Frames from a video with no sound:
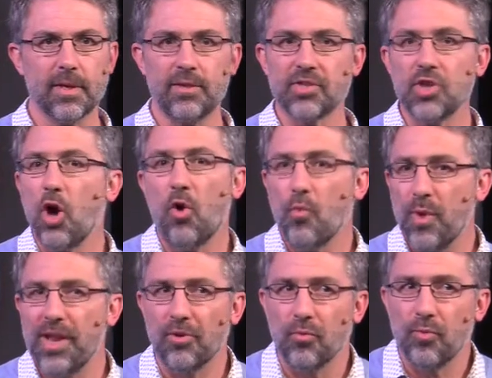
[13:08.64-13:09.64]
There's no
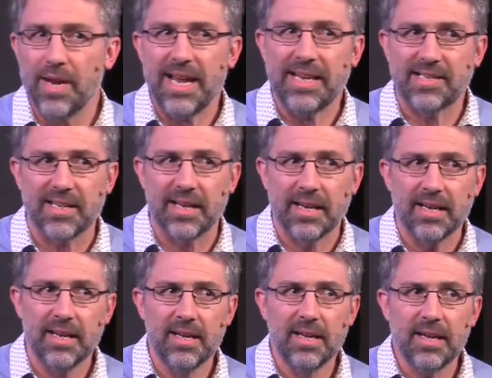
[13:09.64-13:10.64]
real
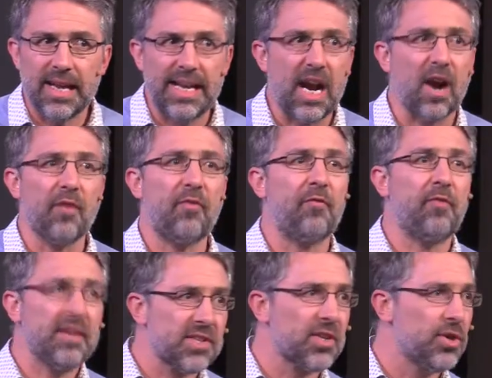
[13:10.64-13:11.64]
reason in our
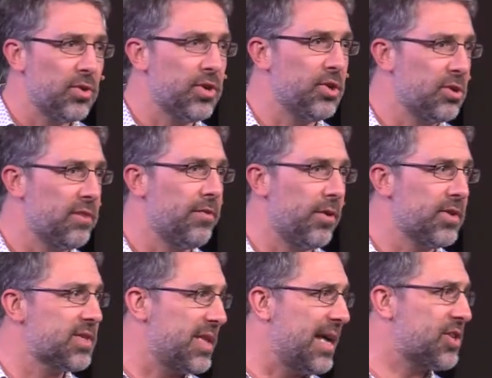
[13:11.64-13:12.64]
physical
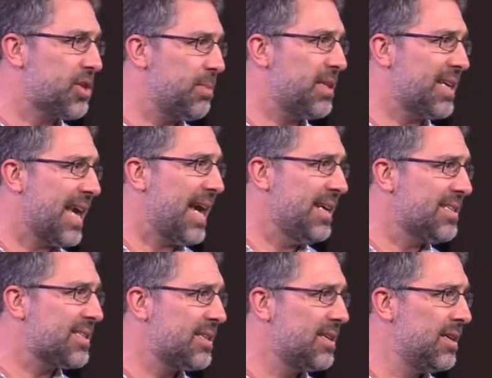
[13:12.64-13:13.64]
universe that that should be the
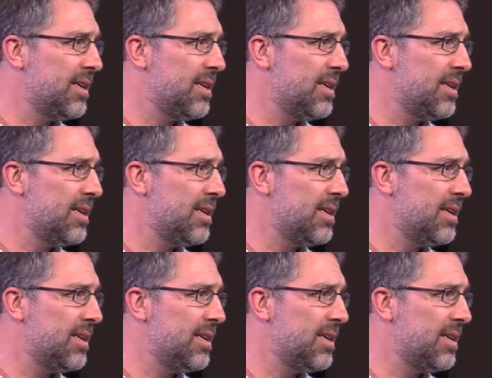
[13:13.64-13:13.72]
case,